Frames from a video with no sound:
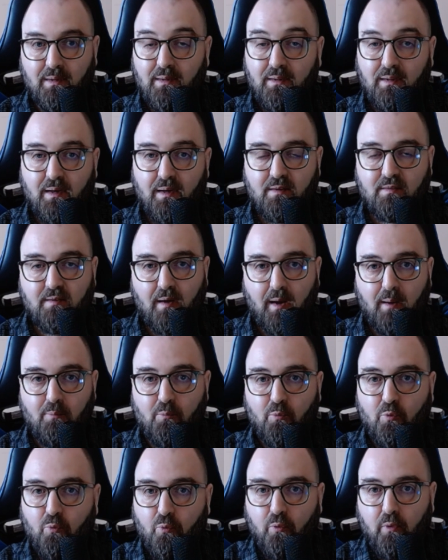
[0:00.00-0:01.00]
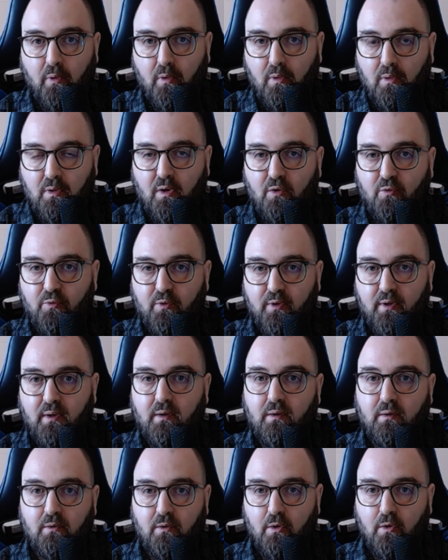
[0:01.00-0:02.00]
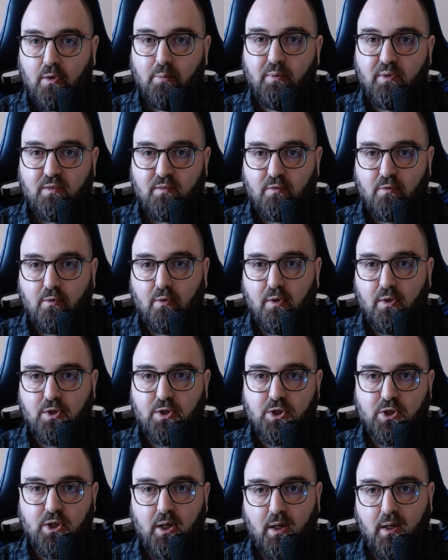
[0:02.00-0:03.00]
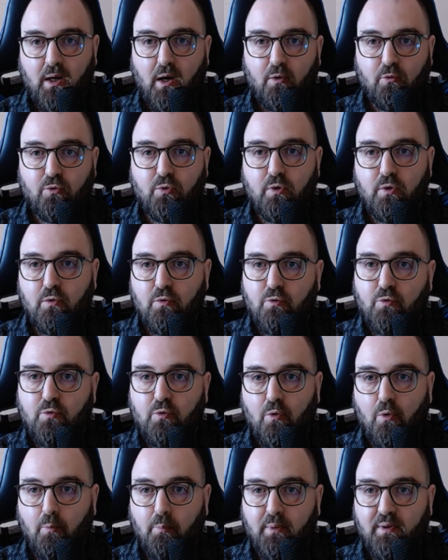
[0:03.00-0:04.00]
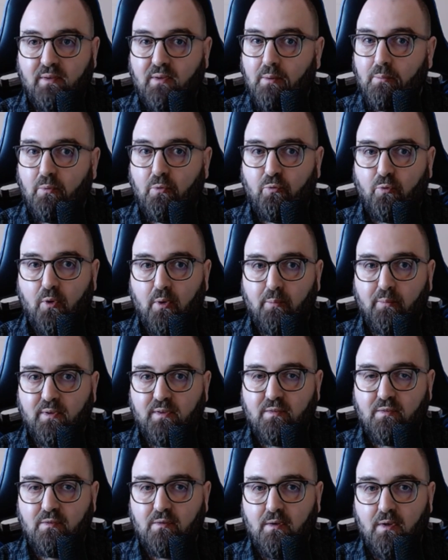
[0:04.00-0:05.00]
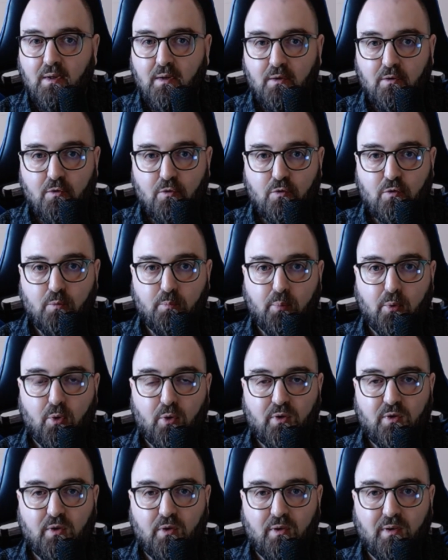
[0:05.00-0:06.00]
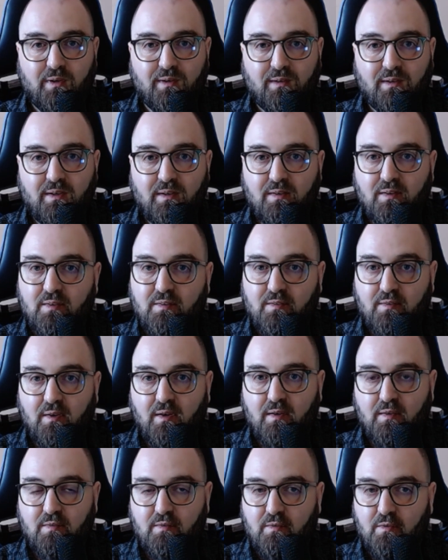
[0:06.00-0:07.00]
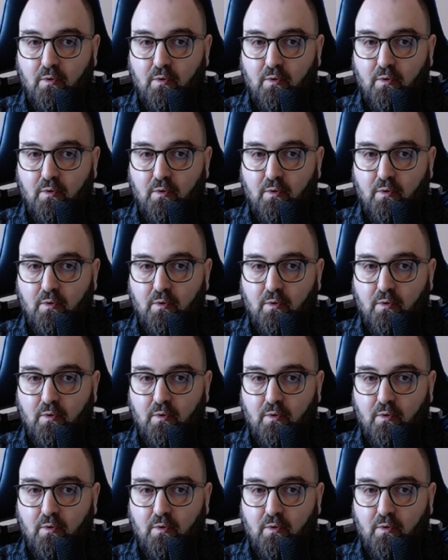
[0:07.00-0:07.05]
Next time, we'll cover document storage and how to use open table formats to support your analytics tasks